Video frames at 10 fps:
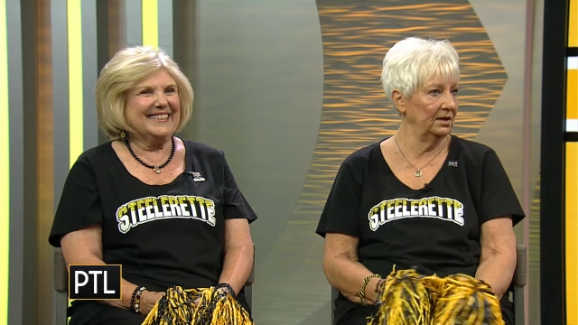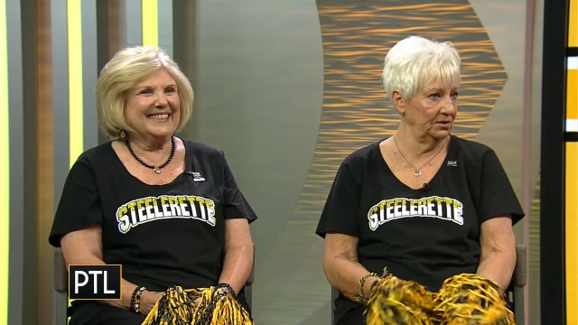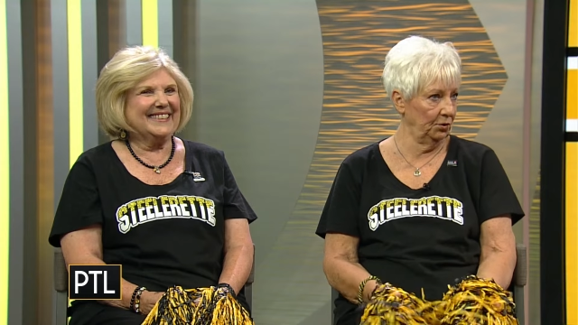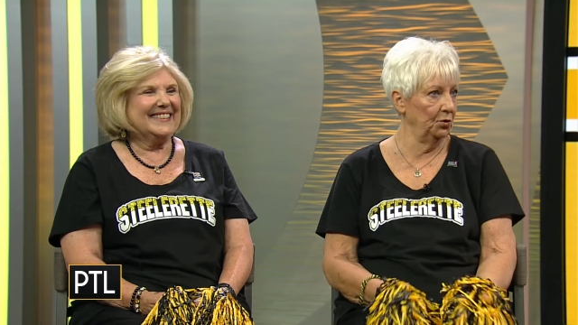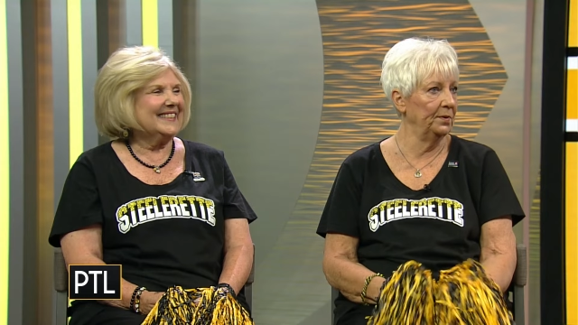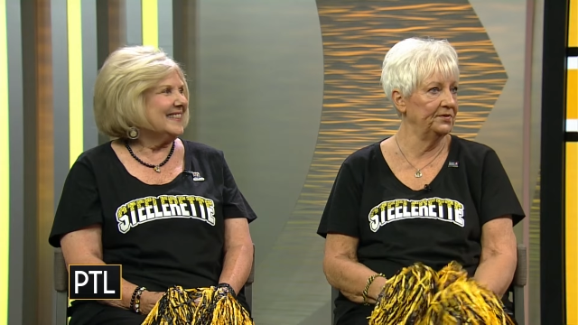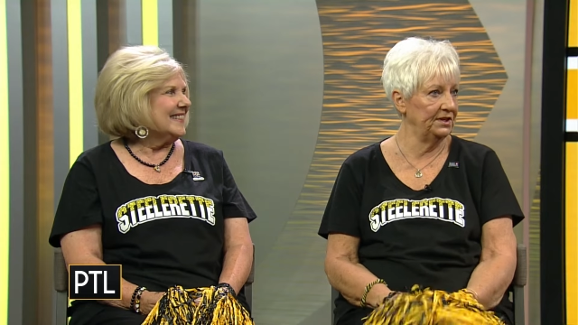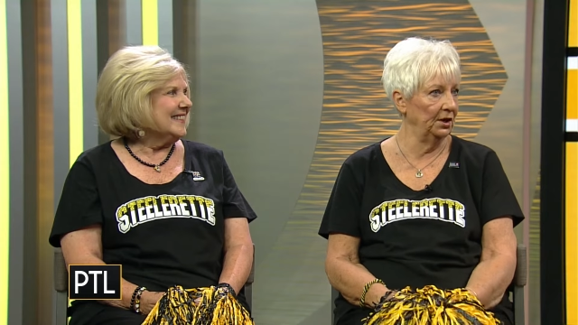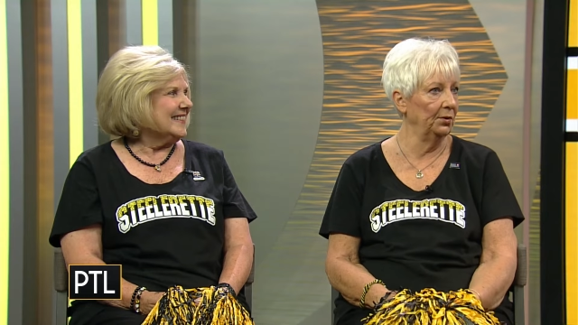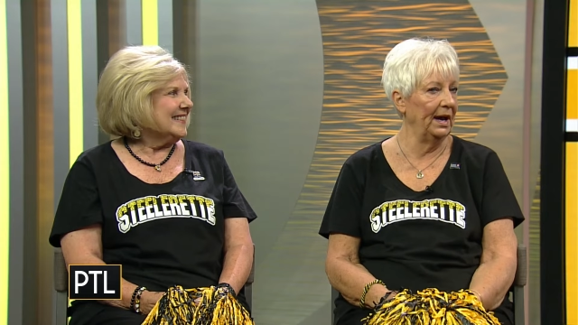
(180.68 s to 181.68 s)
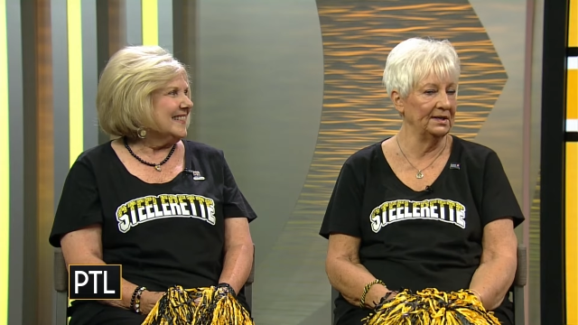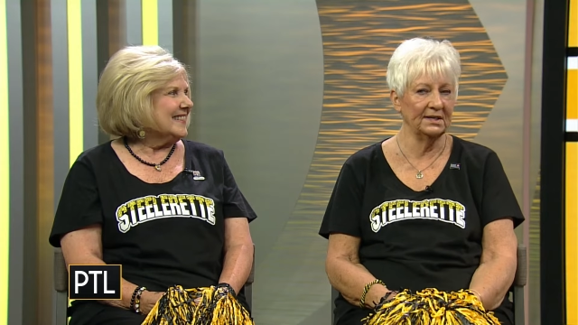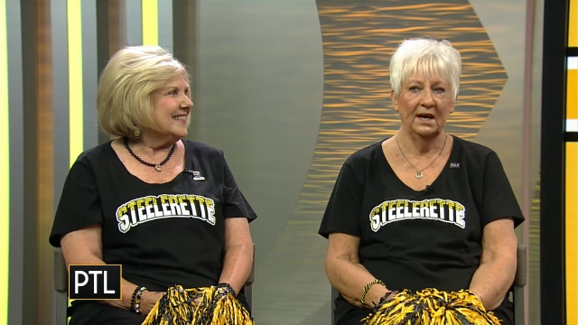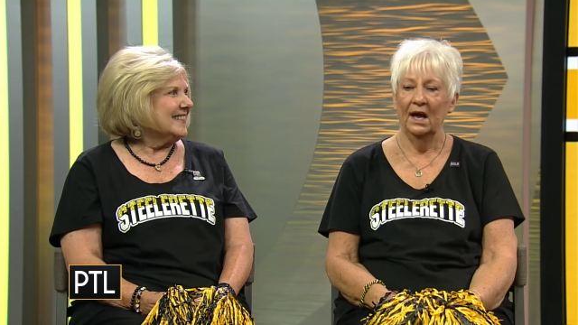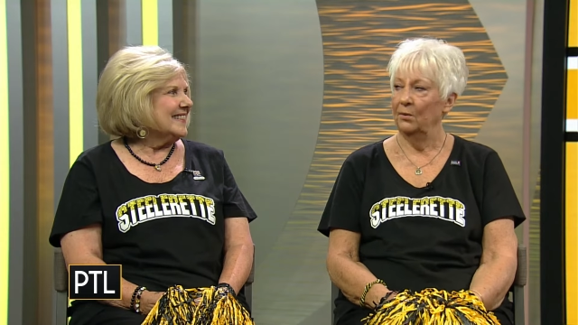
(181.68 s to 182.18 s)
Speaker 1: a group of
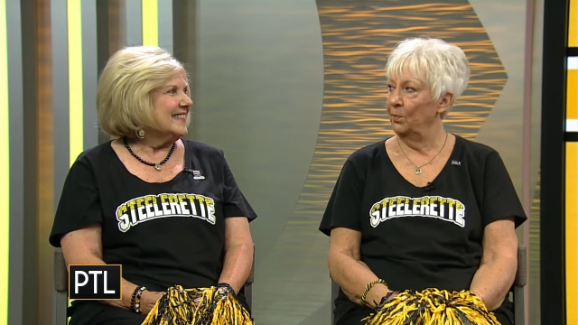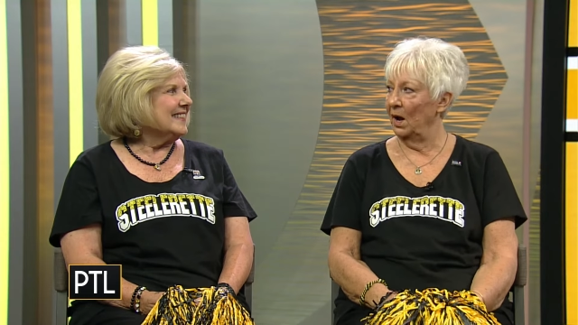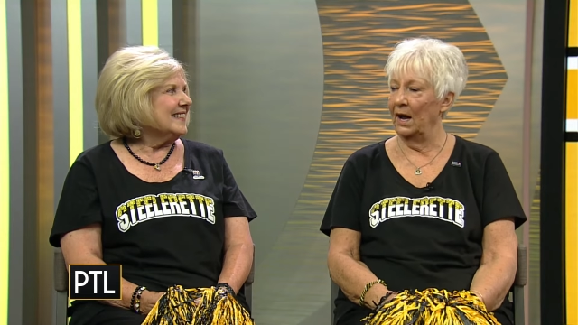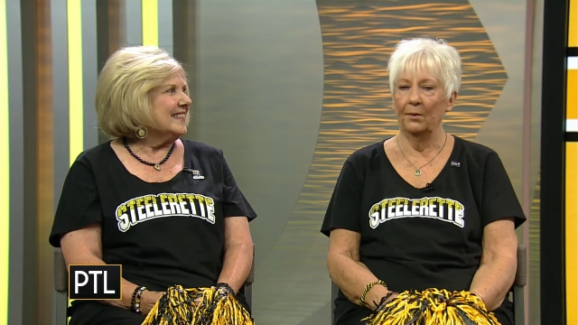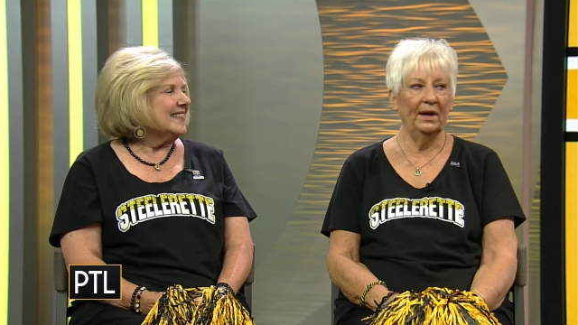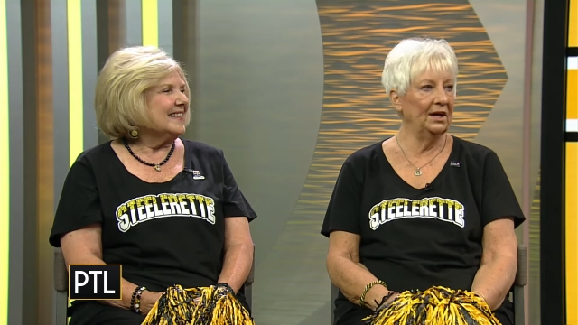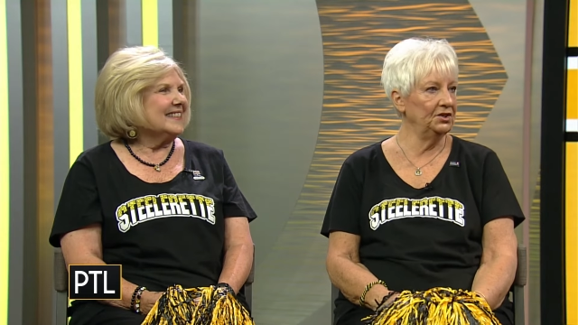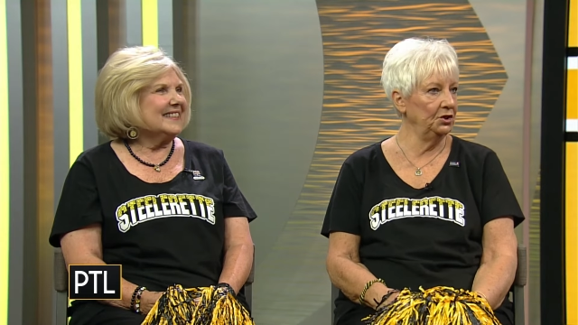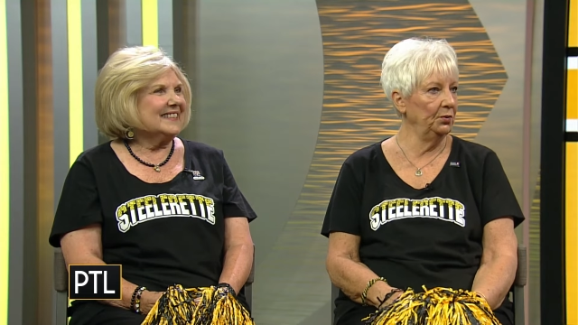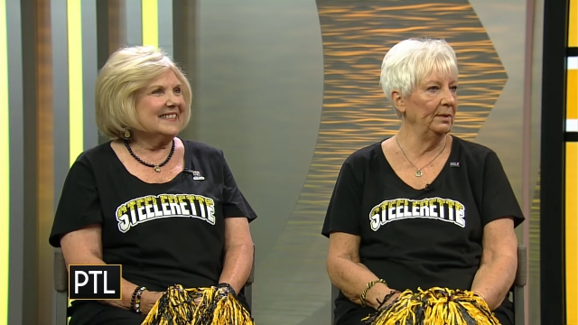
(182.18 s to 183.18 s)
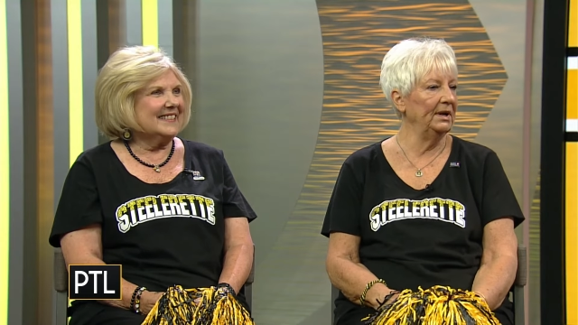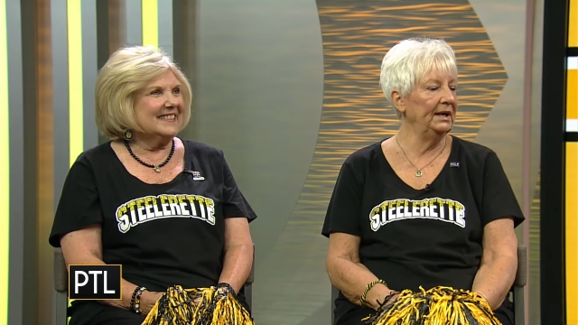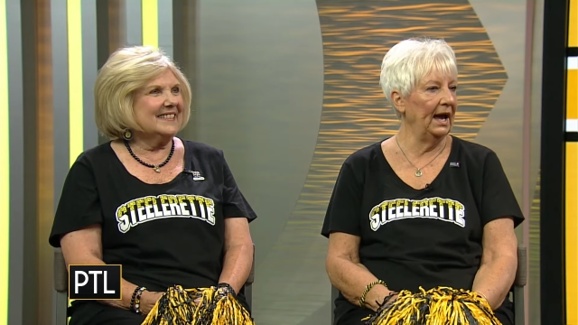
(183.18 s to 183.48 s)
Steelerettes. We had two women,